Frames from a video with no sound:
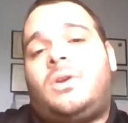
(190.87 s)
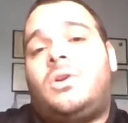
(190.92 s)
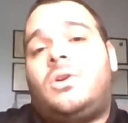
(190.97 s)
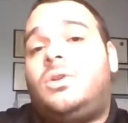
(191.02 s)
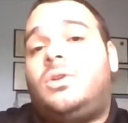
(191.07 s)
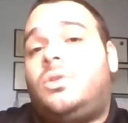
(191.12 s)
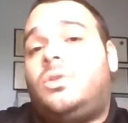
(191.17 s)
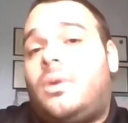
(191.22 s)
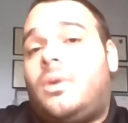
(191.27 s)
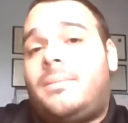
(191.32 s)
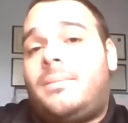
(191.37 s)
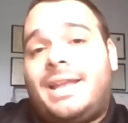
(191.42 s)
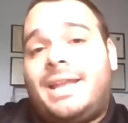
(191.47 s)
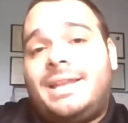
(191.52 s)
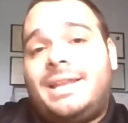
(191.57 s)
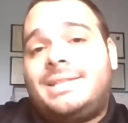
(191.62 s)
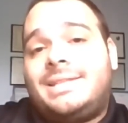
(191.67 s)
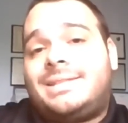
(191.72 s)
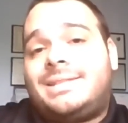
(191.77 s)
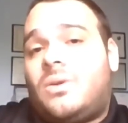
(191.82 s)
Current law
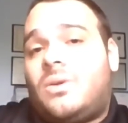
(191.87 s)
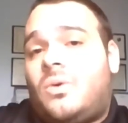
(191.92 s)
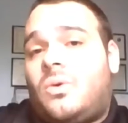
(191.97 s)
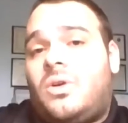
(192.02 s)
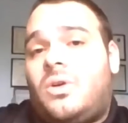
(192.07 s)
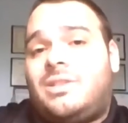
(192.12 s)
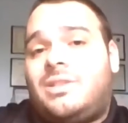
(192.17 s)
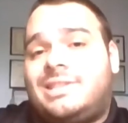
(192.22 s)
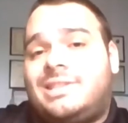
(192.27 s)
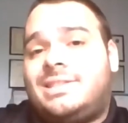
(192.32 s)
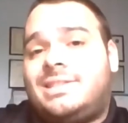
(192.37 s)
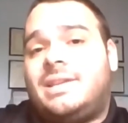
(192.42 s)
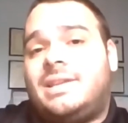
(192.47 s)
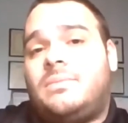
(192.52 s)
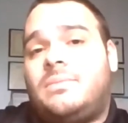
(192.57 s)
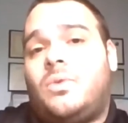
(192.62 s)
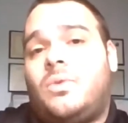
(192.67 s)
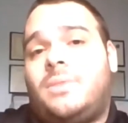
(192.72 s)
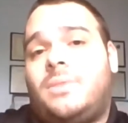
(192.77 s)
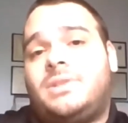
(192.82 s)
mandates that all listing
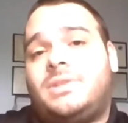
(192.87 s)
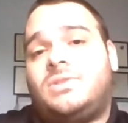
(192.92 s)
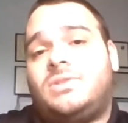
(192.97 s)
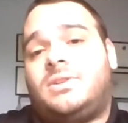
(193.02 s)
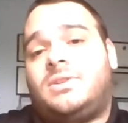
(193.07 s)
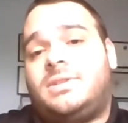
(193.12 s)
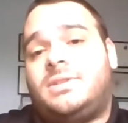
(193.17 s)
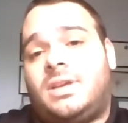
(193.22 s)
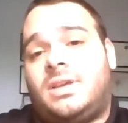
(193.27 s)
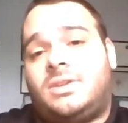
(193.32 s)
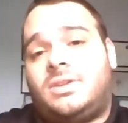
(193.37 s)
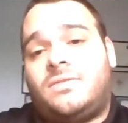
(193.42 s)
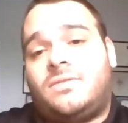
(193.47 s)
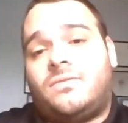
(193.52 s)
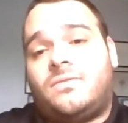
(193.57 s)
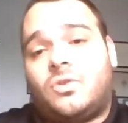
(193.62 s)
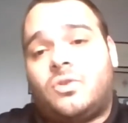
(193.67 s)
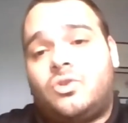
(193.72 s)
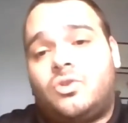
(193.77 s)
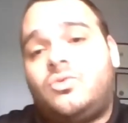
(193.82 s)
appointments are
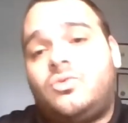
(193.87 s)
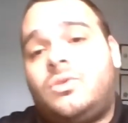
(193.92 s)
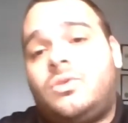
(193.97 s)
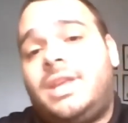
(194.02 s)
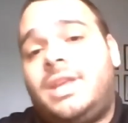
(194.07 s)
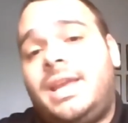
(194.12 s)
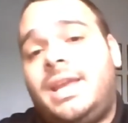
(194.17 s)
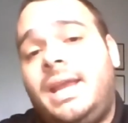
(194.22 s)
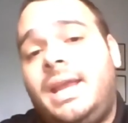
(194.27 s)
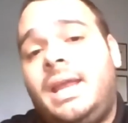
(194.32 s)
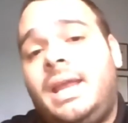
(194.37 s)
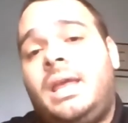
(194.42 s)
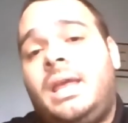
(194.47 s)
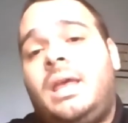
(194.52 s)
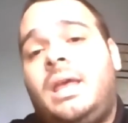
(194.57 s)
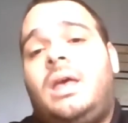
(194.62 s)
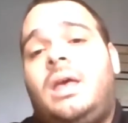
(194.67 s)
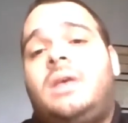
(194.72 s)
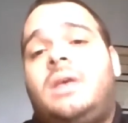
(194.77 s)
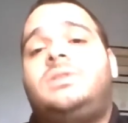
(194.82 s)
conducted virtually.
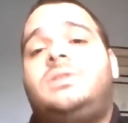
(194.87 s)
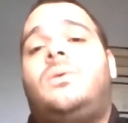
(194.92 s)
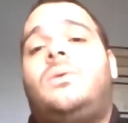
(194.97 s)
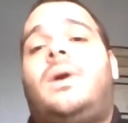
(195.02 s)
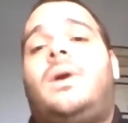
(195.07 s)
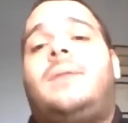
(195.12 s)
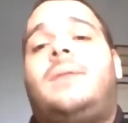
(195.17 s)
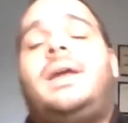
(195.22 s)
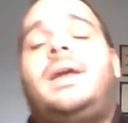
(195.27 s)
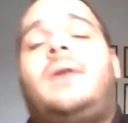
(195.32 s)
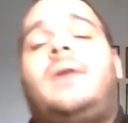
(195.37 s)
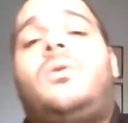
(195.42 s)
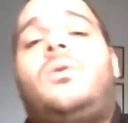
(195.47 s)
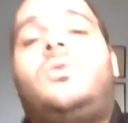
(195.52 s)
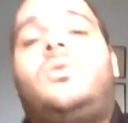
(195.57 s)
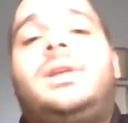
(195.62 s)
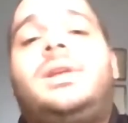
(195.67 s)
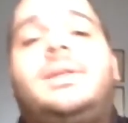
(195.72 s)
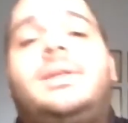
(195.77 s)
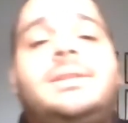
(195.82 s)
So I'm now
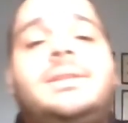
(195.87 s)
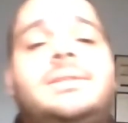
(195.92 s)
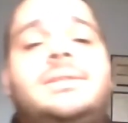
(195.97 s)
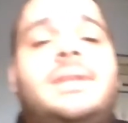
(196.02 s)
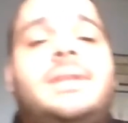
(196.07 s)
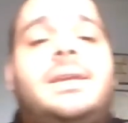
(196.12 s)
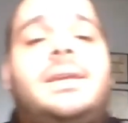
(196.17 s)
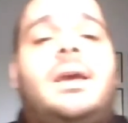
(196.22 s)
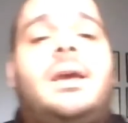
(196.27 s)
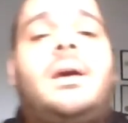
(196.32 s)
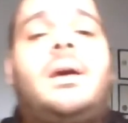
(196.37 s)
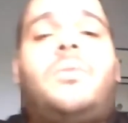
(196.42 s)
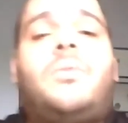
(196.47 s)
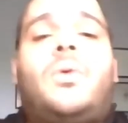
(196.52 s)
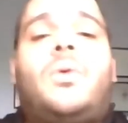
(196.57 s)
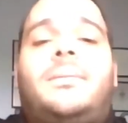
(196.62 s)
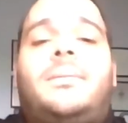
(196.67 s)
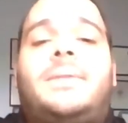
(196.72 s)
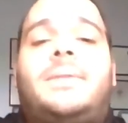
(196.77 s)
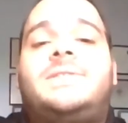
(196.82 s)
holding listing
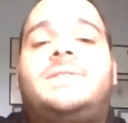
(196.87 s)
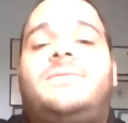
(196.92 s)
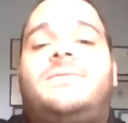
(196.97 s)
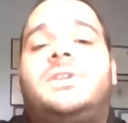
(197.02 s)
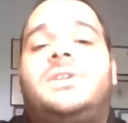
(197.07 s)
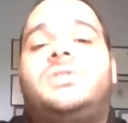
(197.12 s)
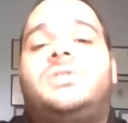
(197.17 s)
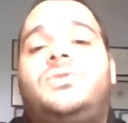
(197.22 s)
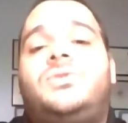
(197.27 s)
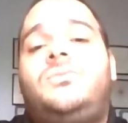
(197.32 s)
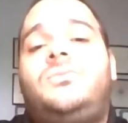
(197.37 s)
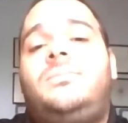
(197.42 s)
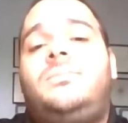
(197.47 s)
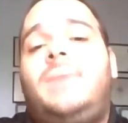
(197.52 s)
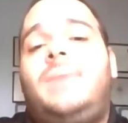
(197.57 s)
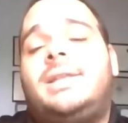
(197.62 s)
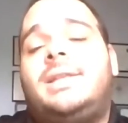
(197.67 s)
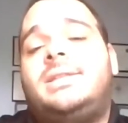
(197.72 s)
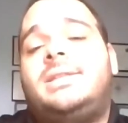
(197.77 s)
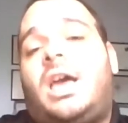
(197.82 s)
appointments via Zoom,
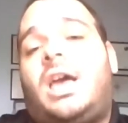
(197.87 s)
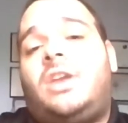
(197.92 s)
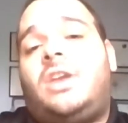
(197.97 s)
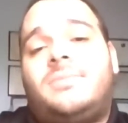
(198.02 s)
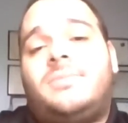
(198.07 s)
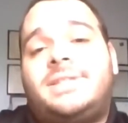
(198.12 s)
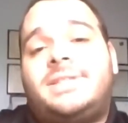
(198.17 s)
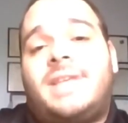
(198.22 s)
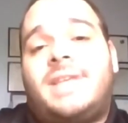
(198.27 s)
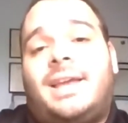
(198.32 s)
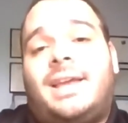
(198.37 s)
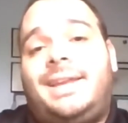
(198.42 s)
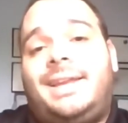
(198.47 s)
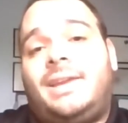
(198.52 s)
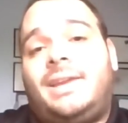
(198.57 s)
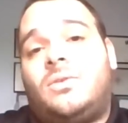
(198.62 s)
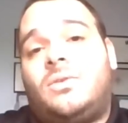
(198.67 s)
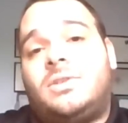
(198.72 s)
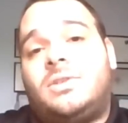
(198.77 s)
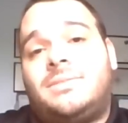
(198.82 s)
and document signing
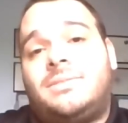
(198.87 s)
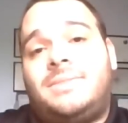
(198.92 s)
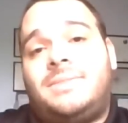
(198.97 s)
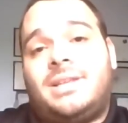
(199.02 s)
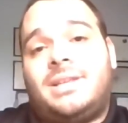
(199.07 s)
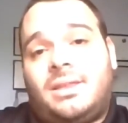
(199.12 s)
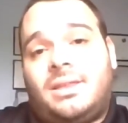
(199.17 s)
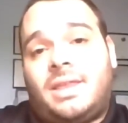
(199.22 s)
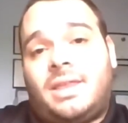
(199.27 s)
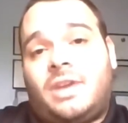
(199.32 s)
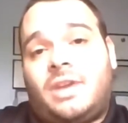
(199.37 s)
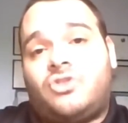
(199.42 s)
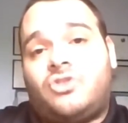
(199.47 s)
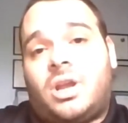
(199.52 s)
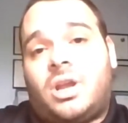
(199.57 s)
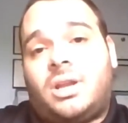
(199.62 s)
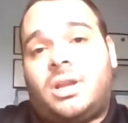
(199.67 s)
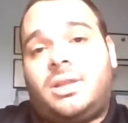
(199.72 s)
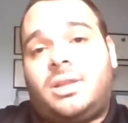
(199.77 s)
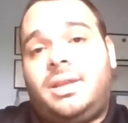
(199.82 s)
can also be done
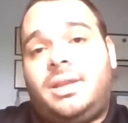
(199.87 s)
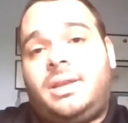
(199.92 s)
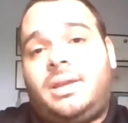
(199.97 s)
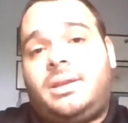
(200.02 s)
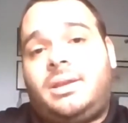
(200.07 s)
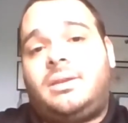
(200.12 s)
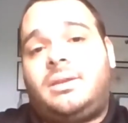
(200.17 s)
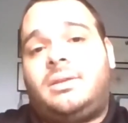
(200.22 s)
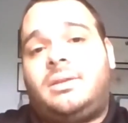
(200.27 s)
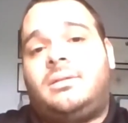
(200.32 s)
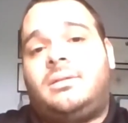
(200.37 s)
electronically.